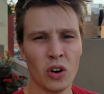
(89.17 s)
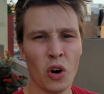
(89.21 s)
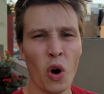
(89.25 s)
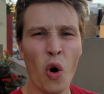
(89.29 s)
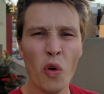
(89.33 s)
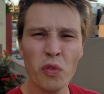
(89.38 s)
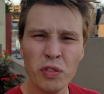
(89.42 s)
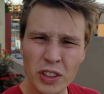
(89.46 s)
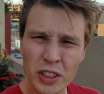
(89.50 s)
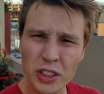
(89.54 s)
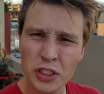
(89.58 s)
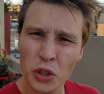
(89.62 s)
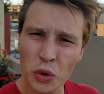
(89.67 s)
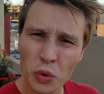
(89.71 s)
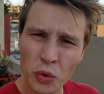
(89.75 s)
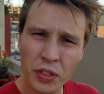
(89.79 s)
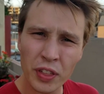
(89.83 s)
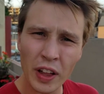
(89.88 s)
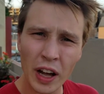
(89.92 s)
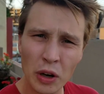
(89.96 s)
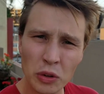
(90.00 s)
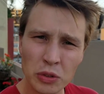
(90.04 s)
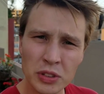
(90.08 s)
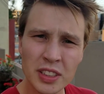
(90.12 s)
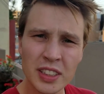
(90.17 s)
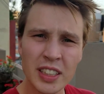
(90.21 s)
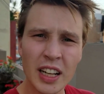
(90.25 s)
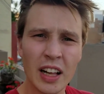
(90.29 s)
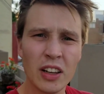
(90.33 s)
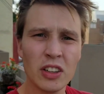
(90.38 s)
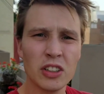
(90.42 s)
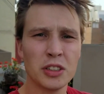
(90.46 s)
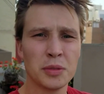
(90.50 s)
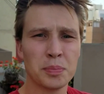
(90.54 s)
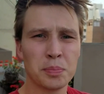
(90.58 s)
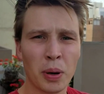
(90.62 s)
over
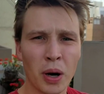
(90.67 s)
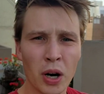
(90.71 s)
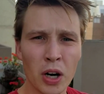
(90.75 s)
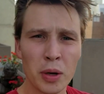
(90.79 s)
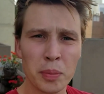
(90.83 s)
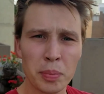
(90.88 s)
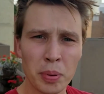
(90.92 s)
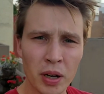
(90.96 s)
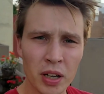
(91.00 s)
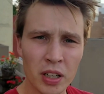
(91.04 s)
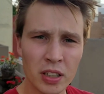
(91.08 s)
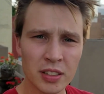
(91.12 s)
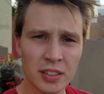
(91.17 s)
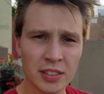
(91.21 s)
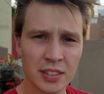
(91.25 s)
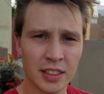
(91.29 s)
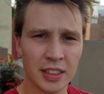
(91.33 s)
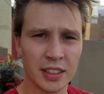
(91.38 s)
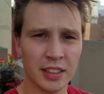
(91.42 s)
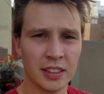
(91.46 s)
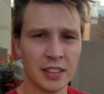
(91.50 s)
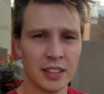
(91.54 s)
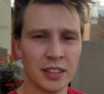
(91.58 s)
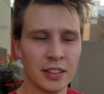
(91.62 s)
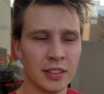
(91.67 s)
$2,000 per person.